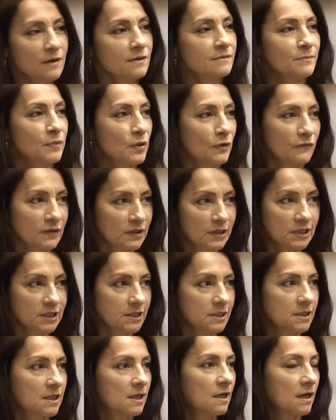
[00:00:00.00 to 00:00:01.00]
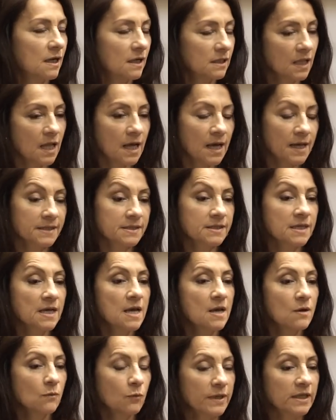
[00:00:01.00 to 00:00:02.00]
are perfectly aligned.
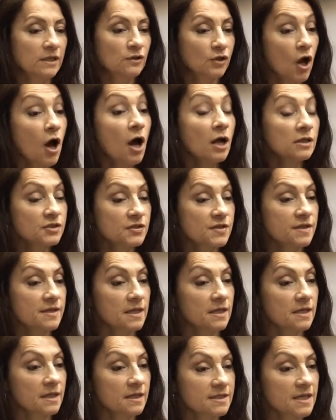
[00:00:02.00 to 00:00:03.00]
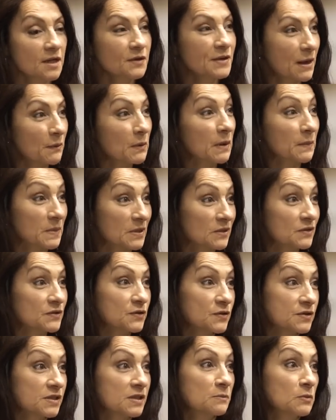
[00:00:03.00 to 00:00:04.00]
We launched the Intel Network
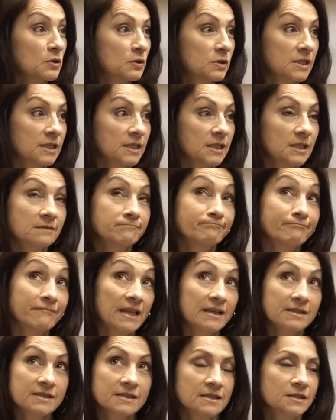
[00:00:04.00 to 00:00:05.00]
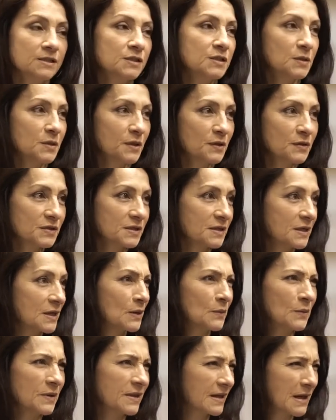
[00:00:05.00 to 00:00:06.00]
Builders community less than two years
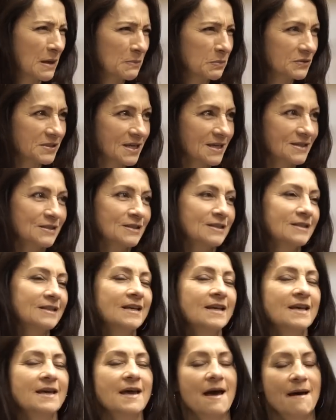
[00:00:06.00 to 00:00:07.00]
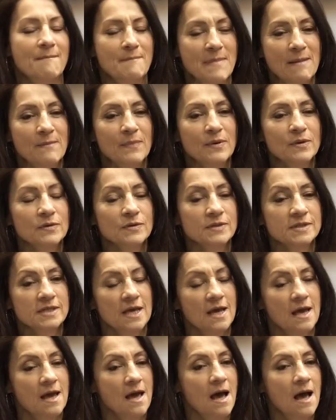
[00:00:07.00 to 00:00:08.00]
ago with a couple dozen members.
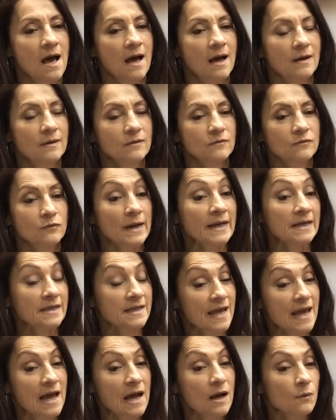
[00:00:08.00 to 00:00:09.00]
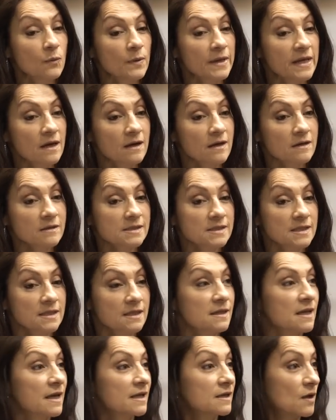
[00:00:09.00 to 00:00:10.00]
Uh, right now, we are
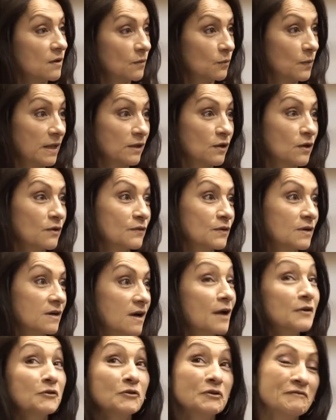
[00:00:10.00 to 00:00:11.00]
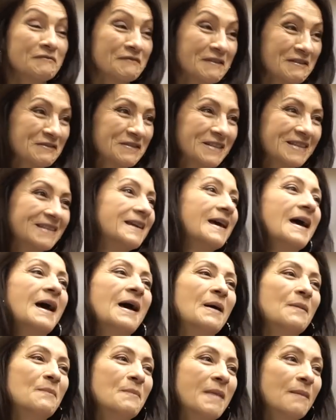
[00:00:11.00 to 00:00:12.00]
sitting at well over 150
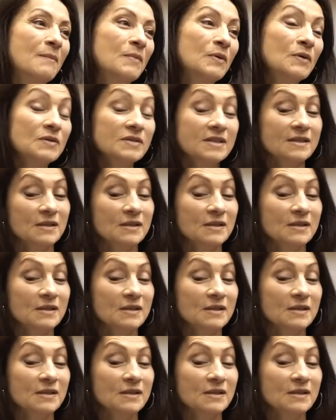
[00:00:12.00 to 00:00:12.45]
uh, members,